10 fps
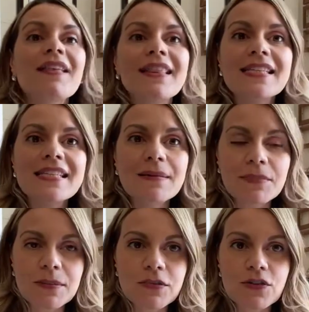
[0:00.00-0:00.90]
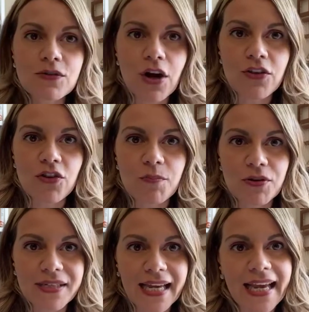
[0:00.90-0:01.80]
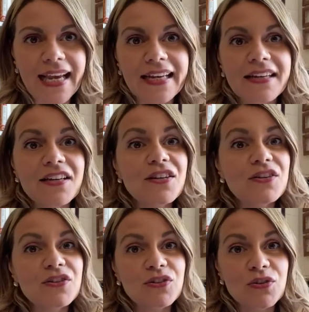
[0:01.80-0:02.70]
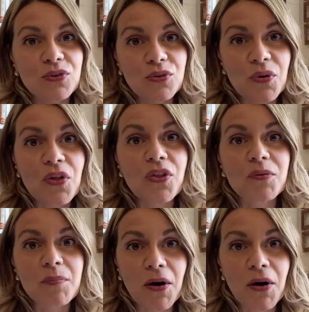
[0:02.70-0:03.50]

that the symptoms do not just pertain to the